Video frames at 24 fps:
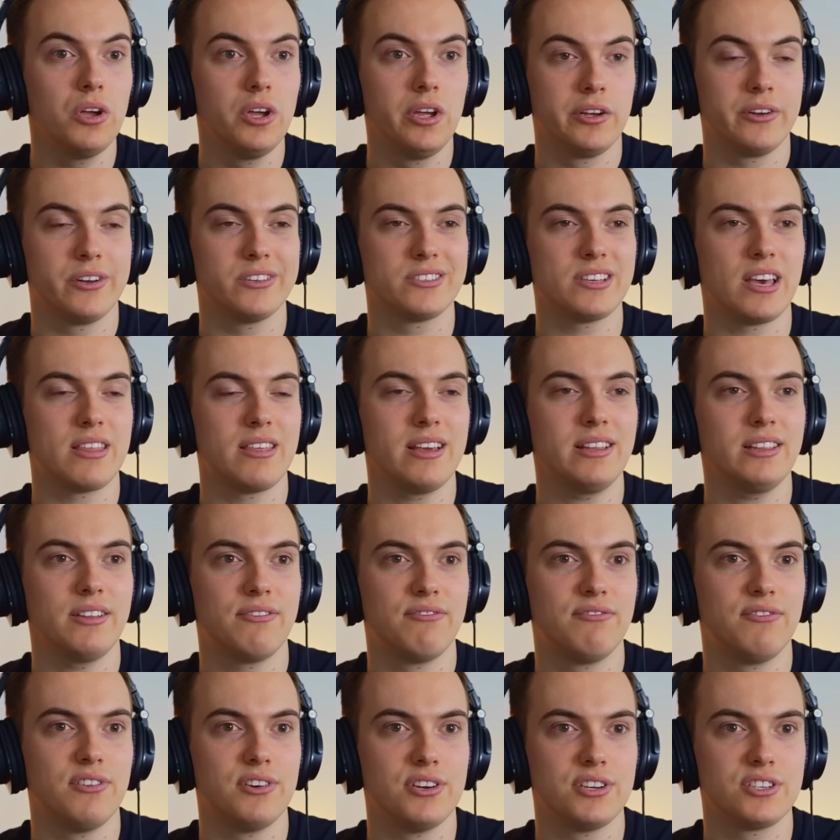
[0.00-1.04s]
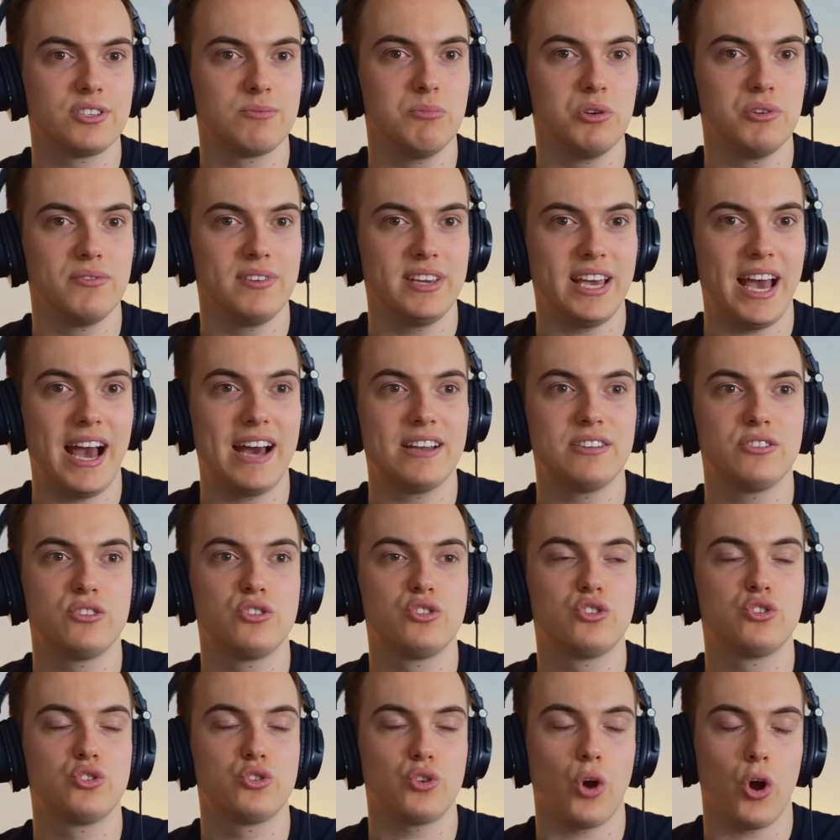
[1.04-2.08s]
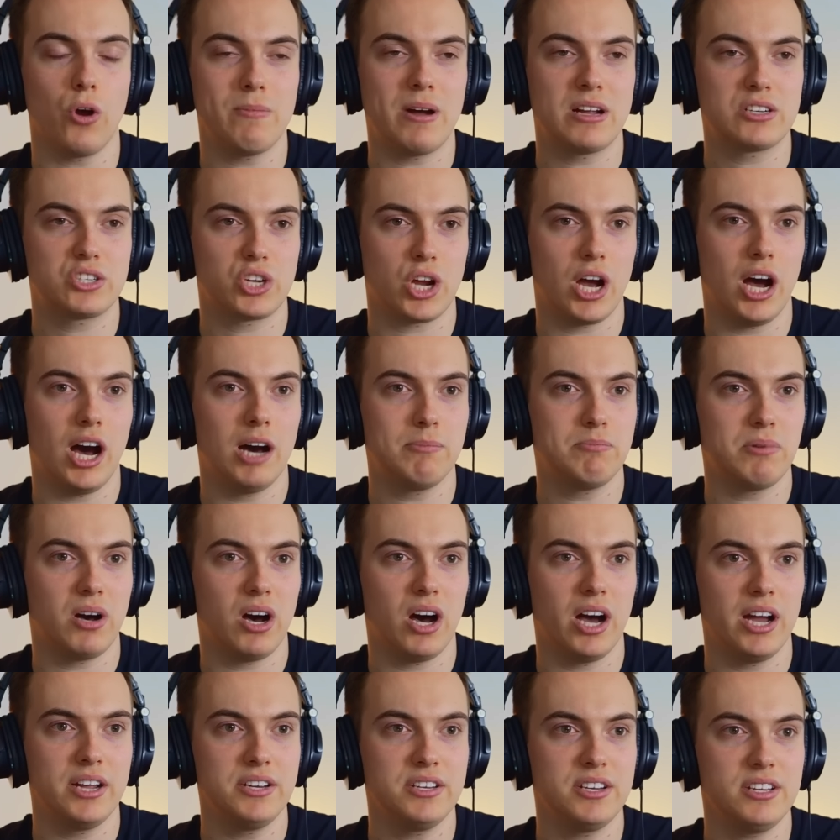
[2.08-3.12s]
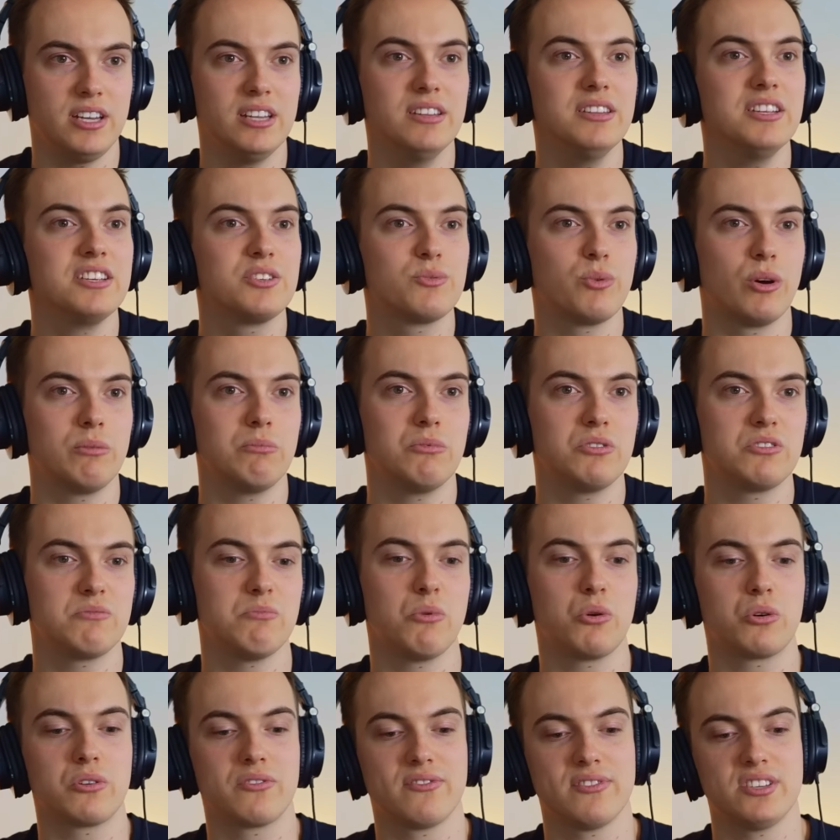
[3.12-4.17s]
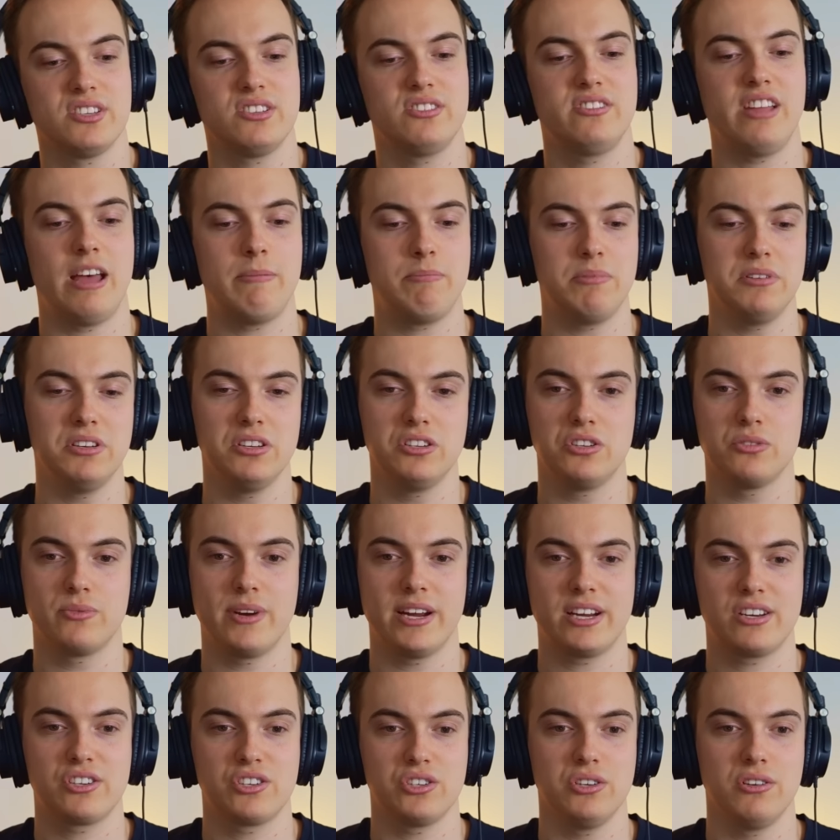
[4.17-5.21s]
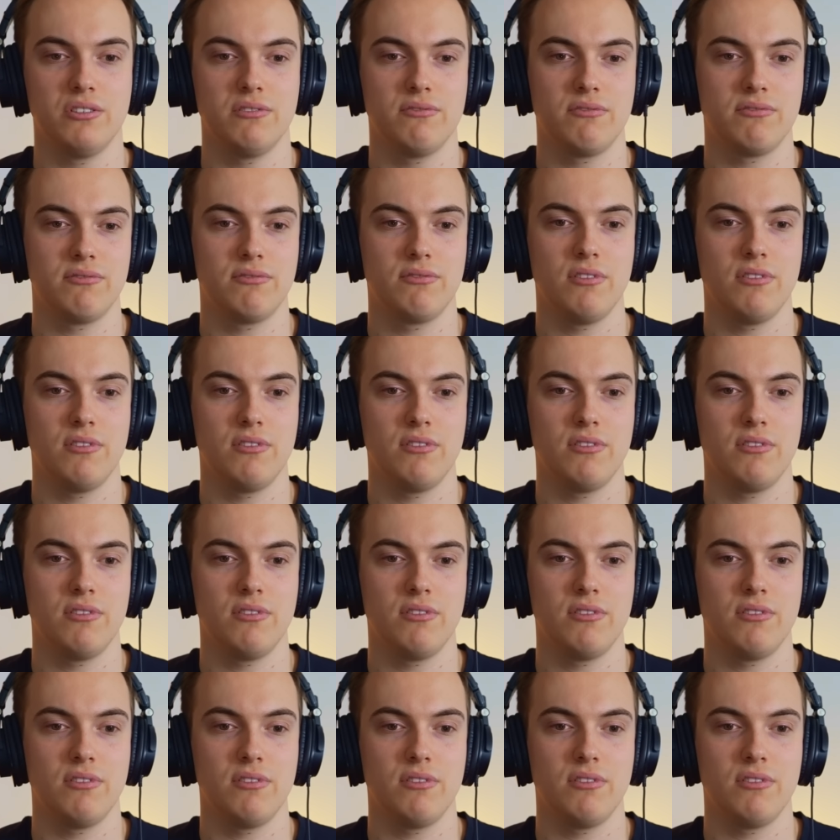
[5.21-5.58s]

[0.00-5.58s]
Because I think the first movie had so much heart behind it, and this one was more of a step in a direction of